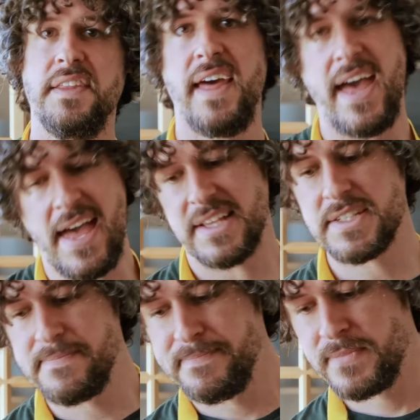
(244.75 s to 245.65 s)
and the
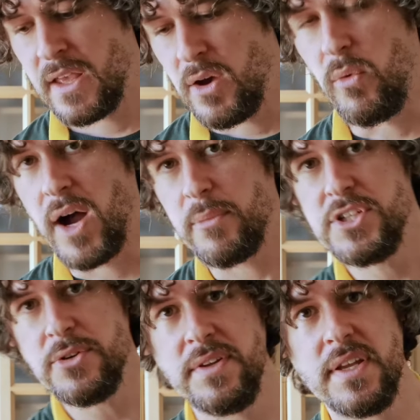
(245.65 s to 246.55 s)
eggs. And why are we
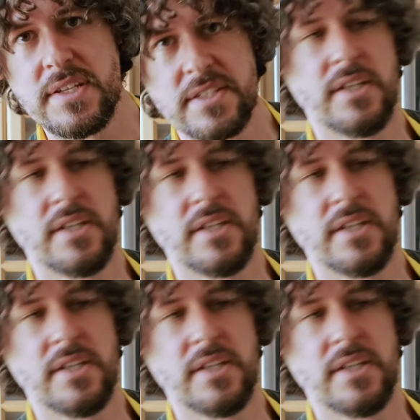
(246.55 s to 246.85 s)
doing this?